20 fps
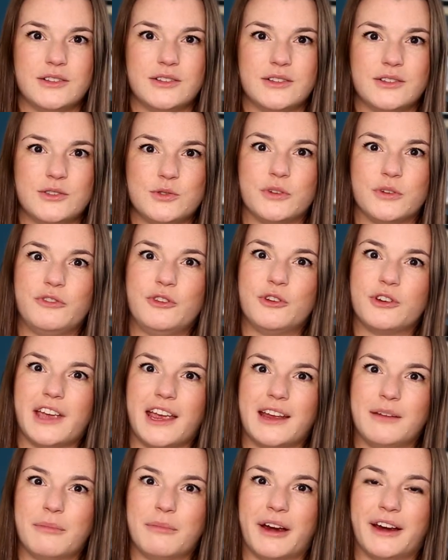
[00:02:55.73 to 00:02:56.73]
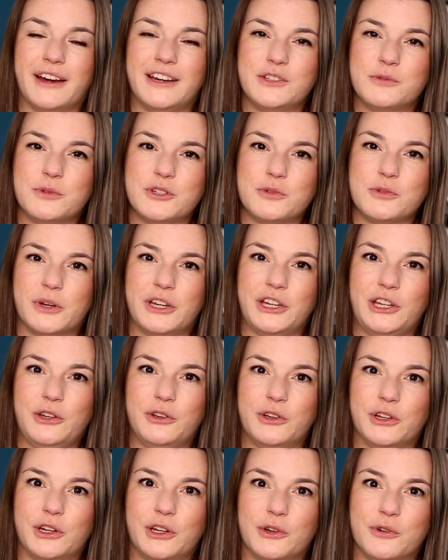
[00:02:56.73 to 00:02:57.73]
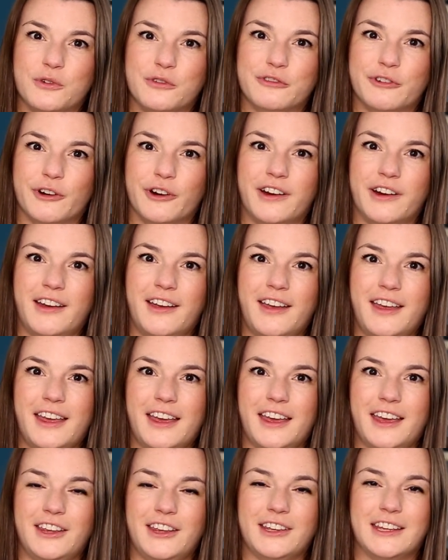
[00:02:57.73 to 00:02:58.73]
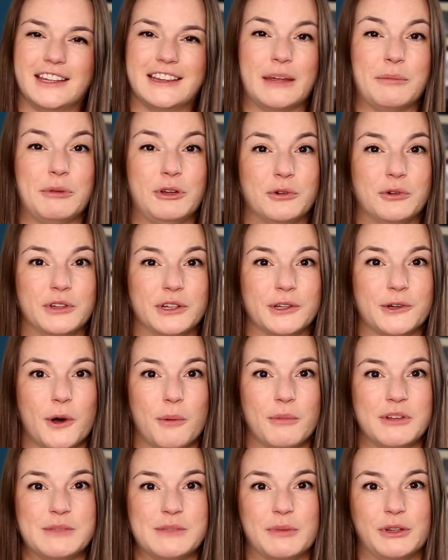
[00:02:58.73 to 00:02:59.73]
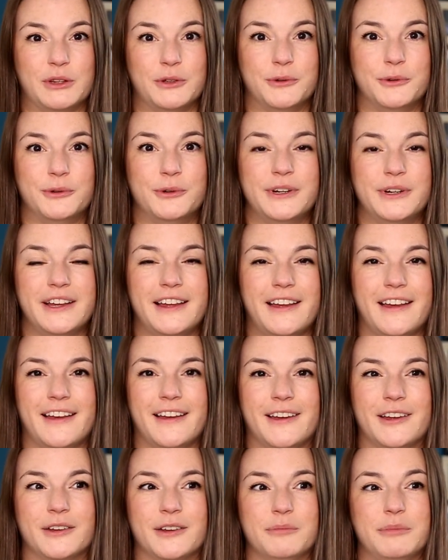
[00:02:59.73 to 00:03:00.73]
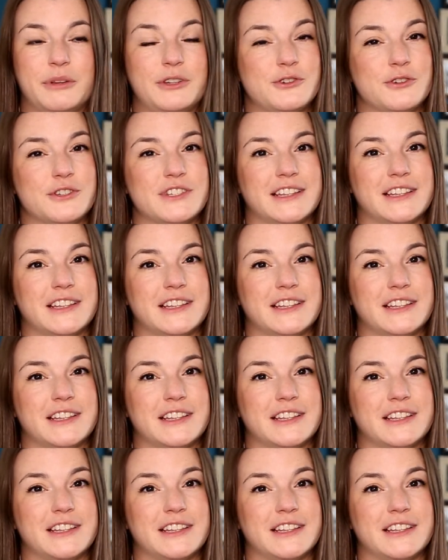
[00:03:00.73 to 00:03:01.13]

So if you're getting married, which one are you going to go for? You can let me know in the comments below. Be sure to